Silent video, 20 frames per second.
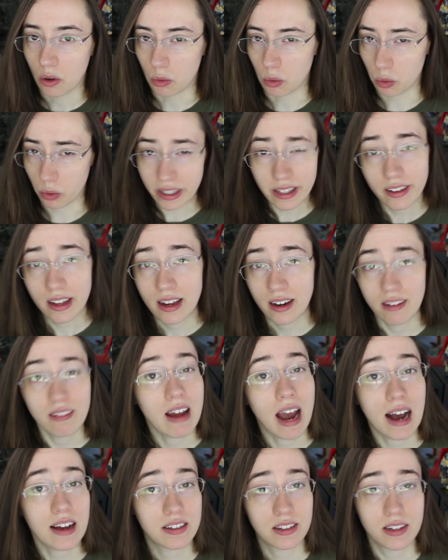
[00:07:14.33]
really
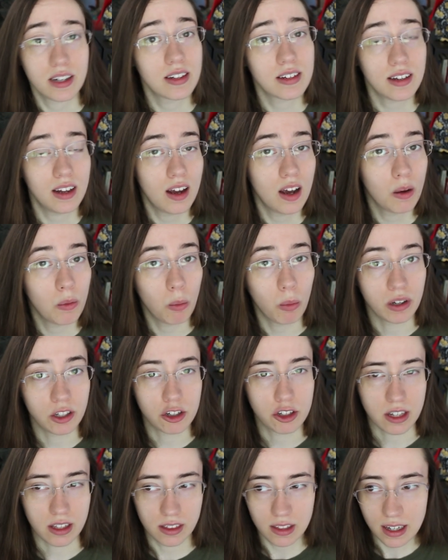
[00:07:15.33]
nasty to him when
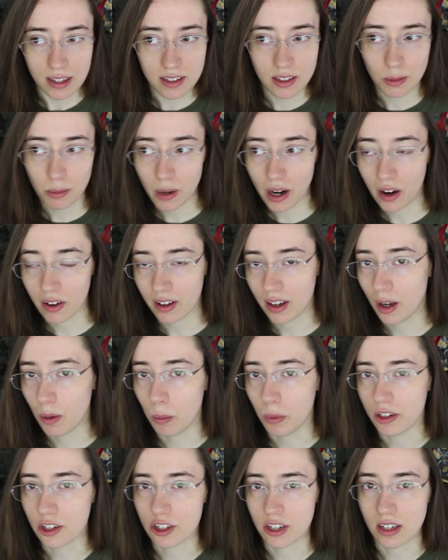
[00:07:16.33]
she thinks about
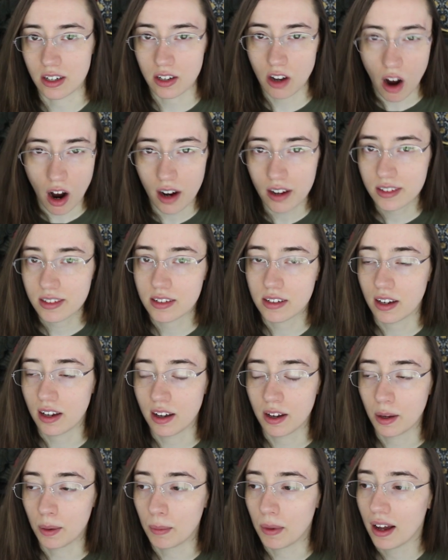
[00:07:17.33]
him when she talks to
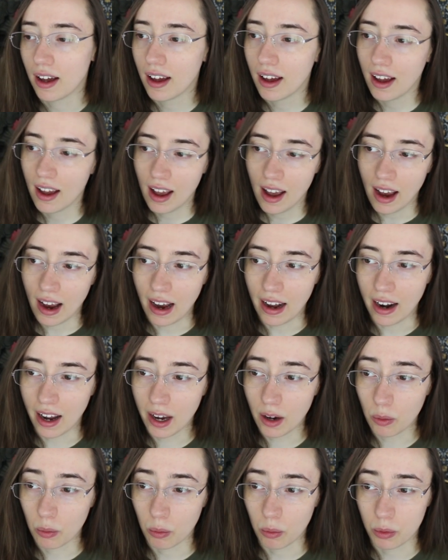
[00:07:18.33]
him and
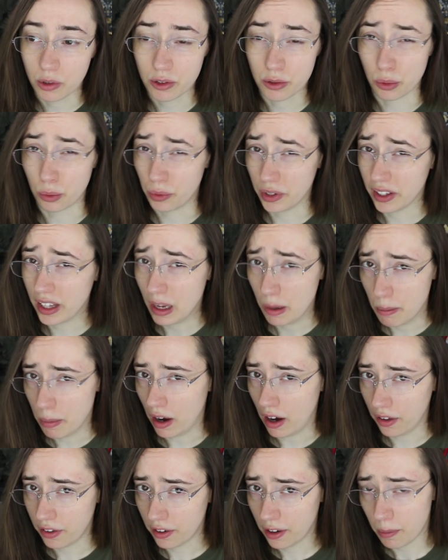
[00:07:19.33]
i was really
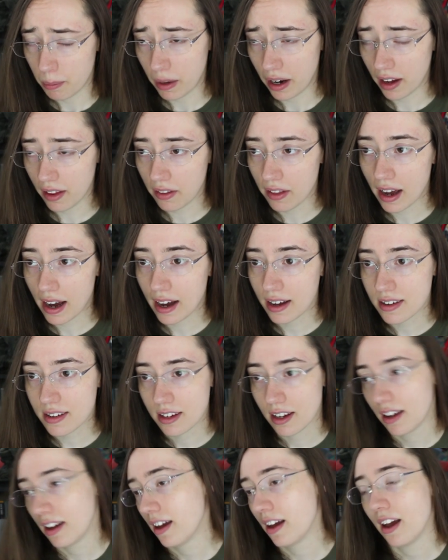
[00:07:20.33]
bothered by
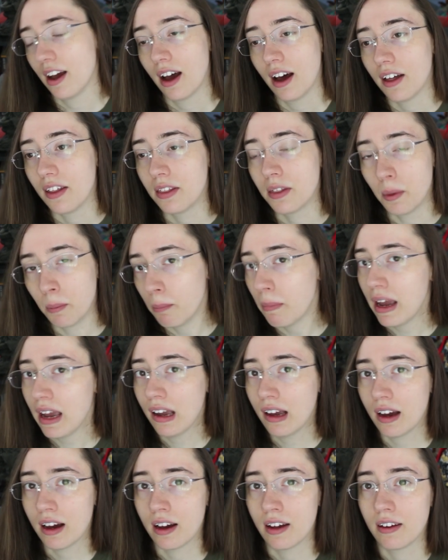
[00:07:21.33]
that the
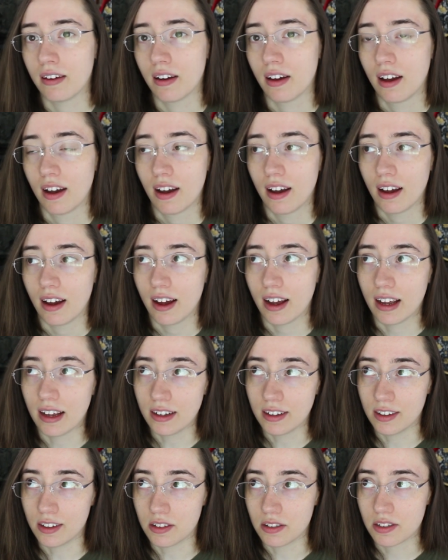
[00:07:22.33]
man
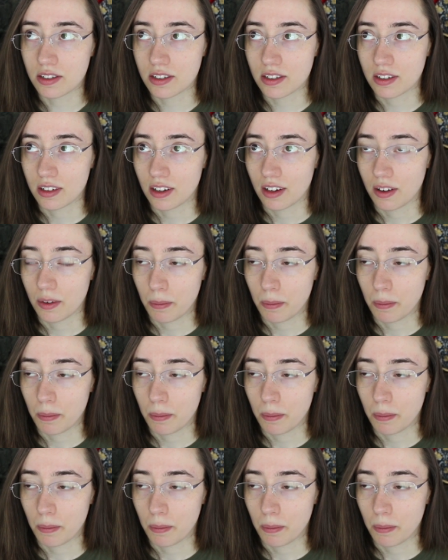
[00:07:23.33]
is